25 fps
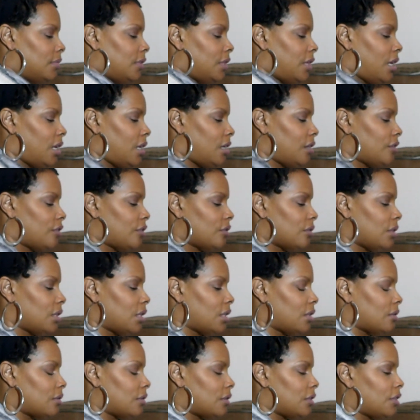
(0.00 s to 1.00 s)
cancel
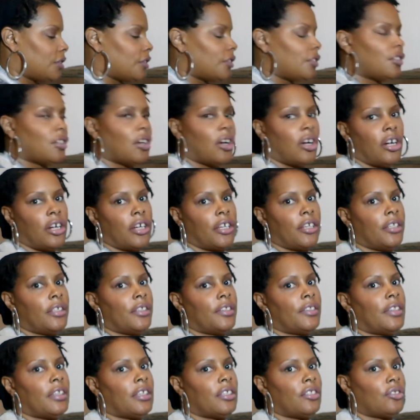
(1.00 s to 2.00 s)
out this
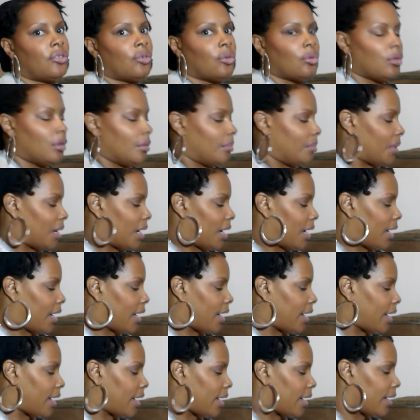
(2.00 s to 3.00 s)
darkness that's on my
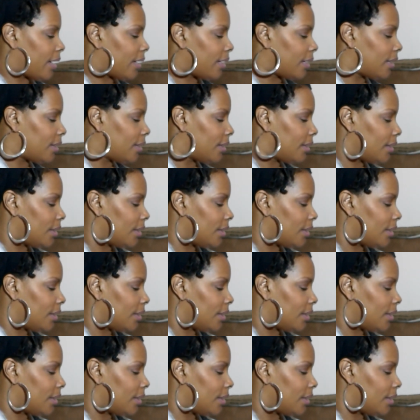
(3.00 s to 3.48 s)
eye.